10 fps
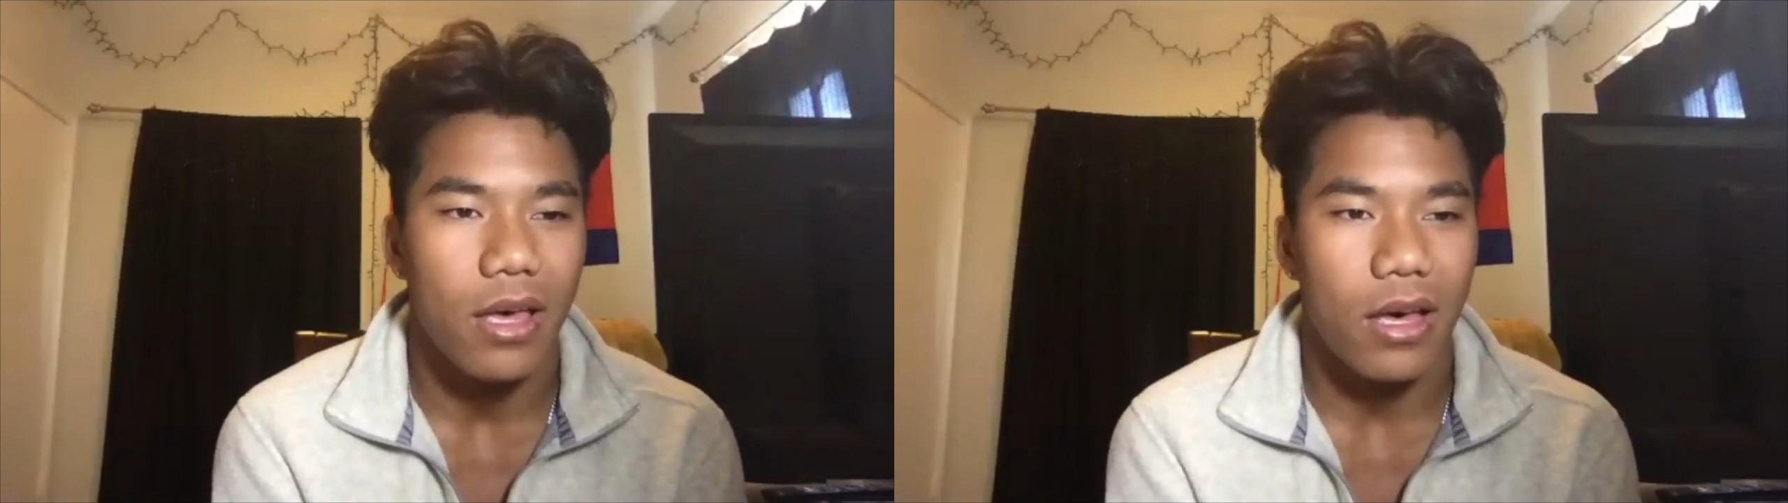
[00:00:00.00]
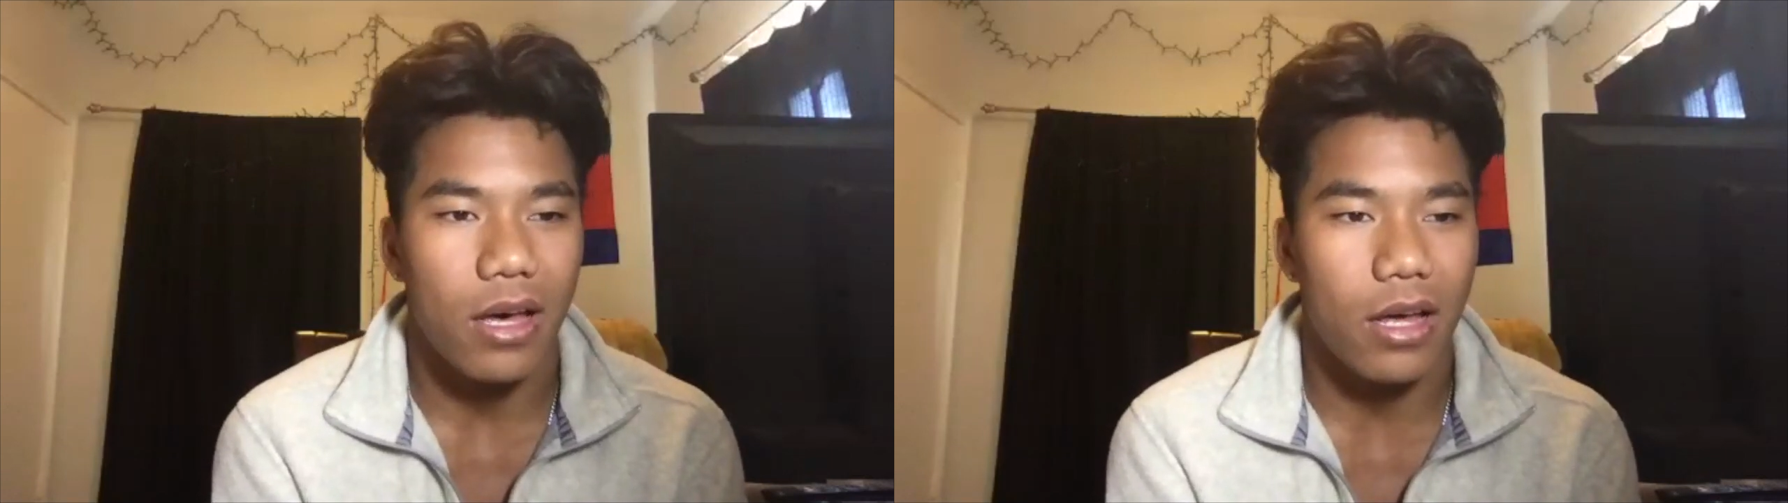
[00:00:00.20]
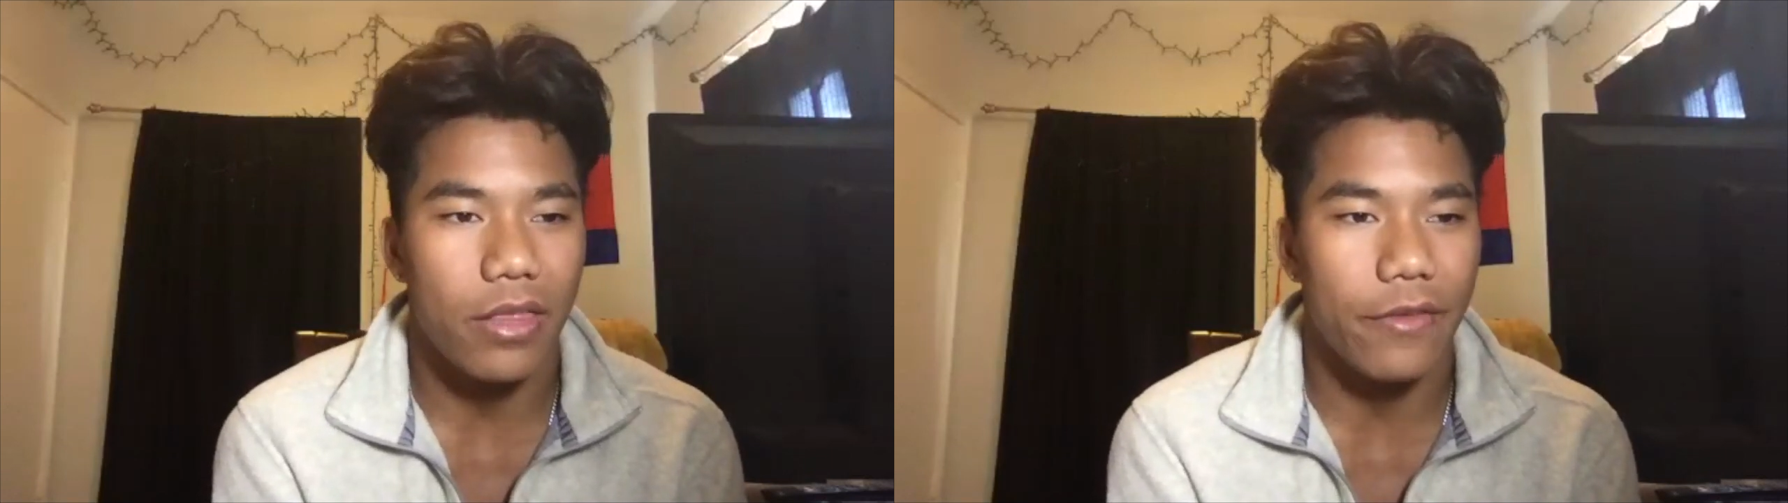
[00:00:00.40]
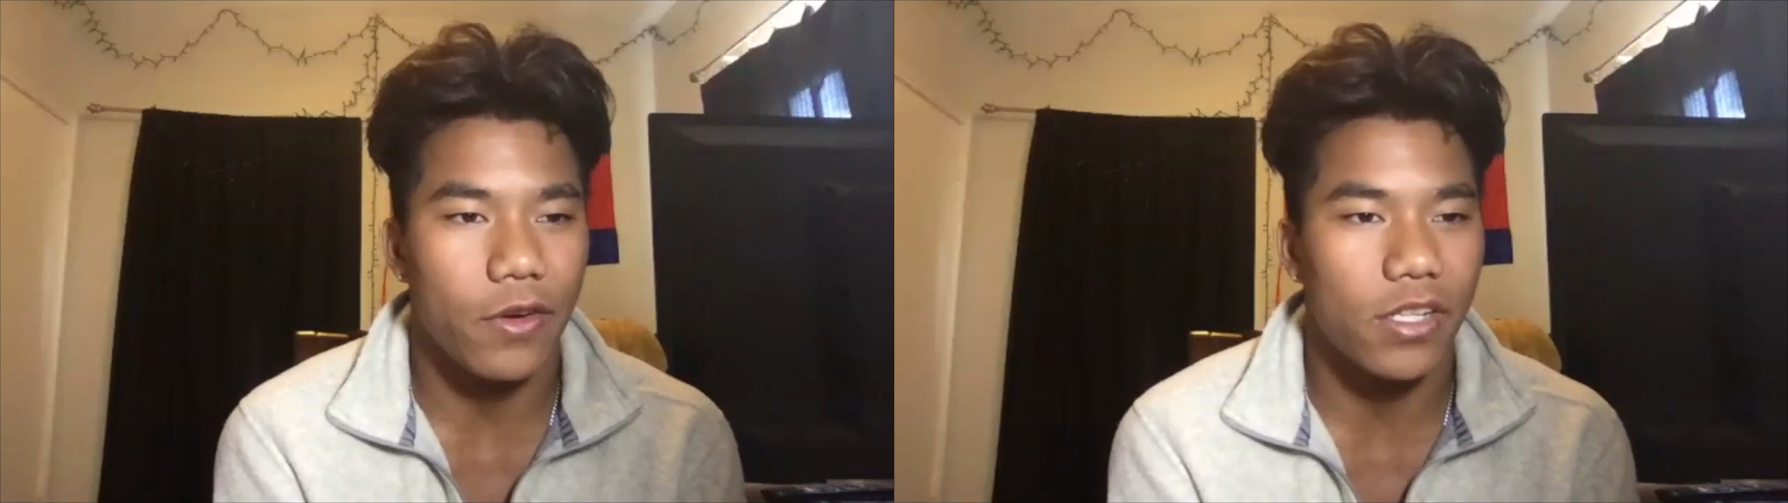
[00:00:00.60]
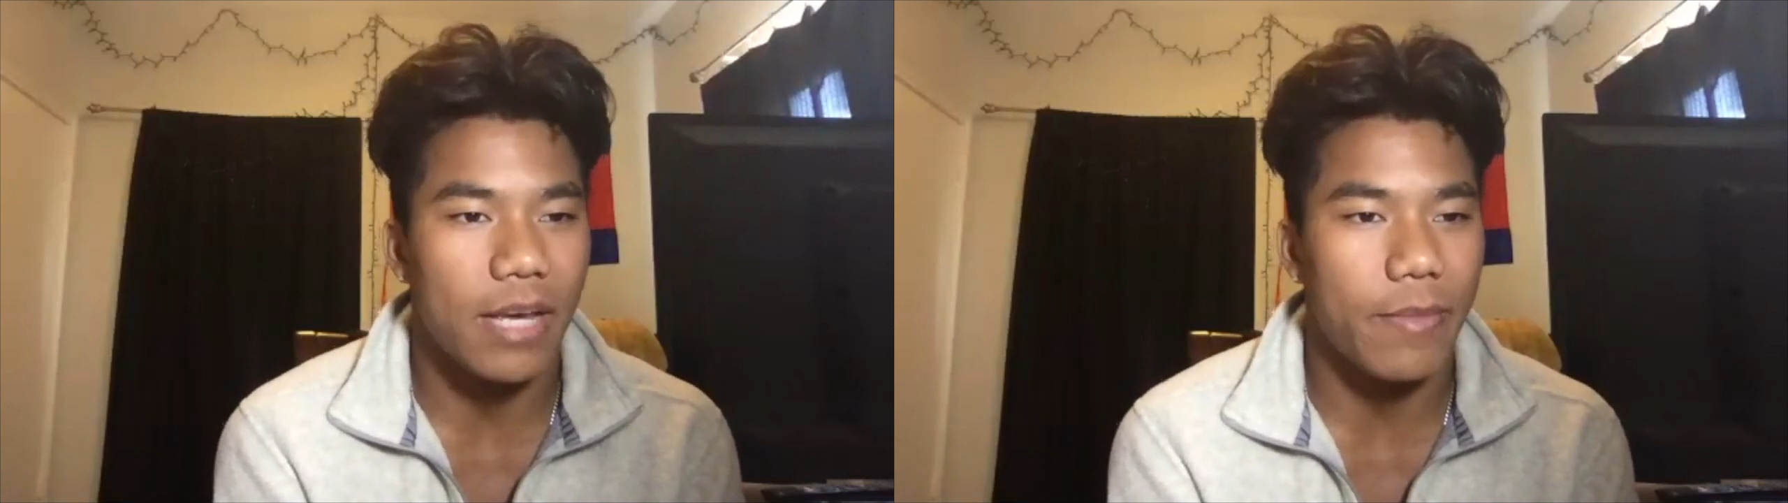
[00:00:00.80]
The
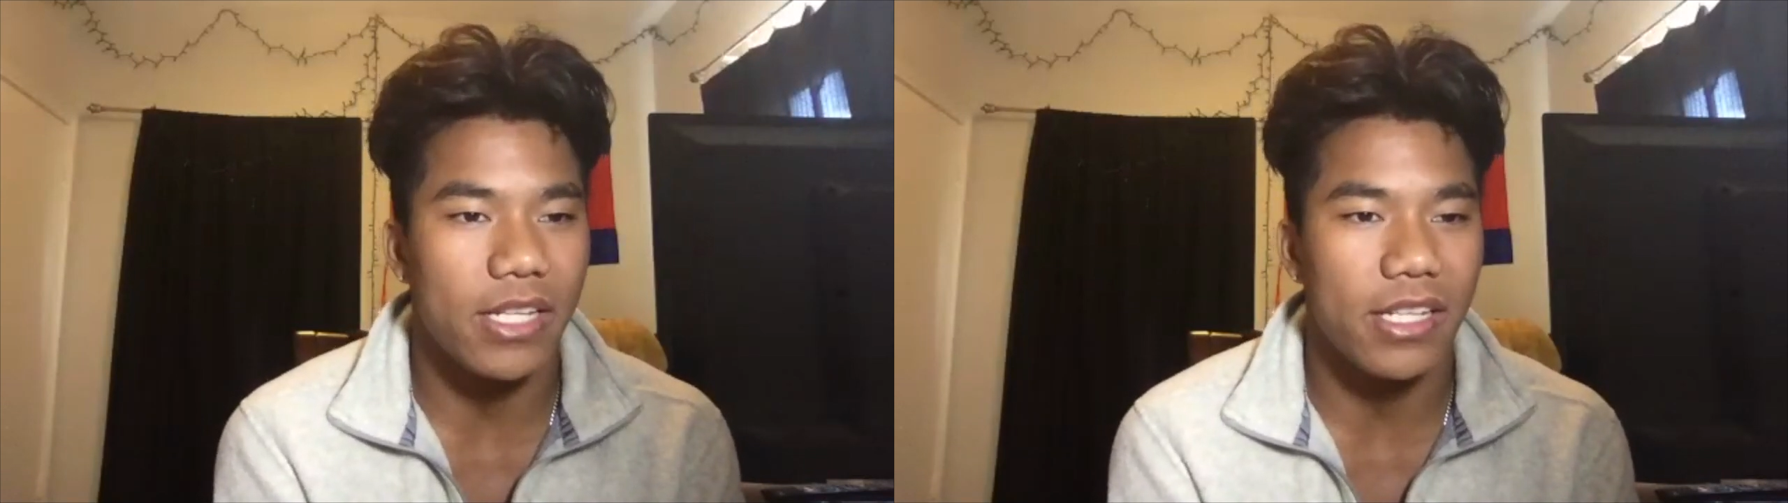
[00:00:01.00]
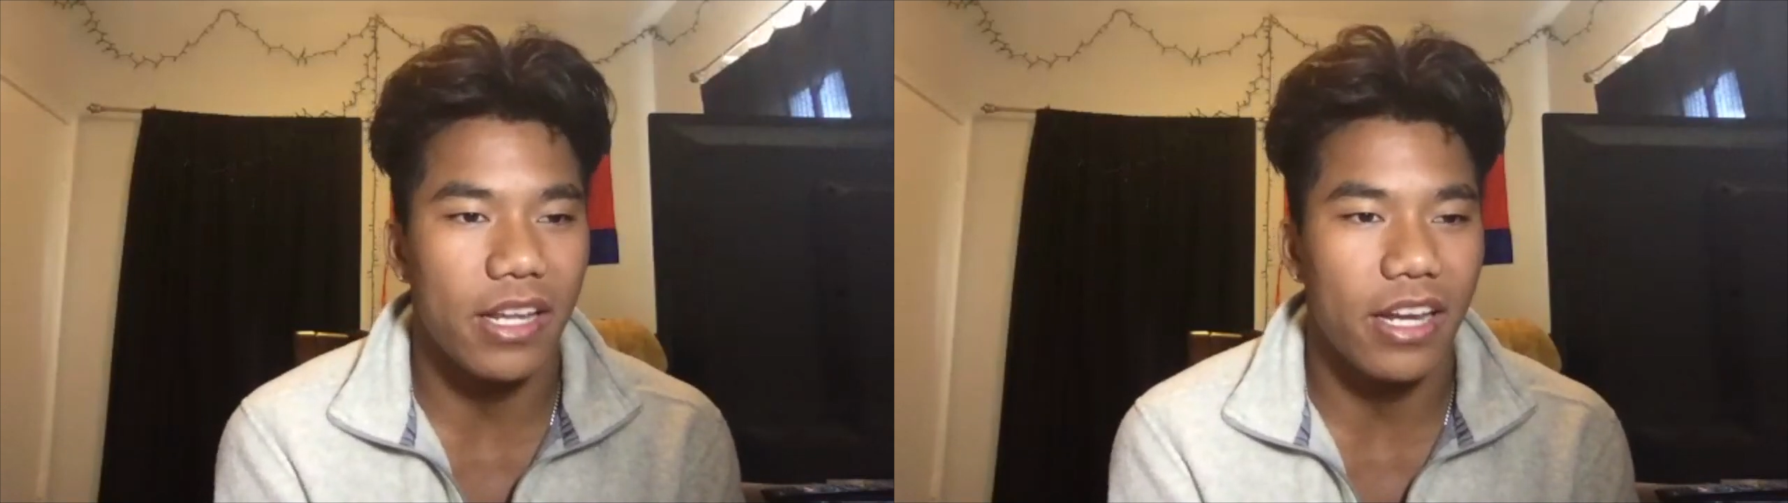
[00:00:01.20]
first time I did it,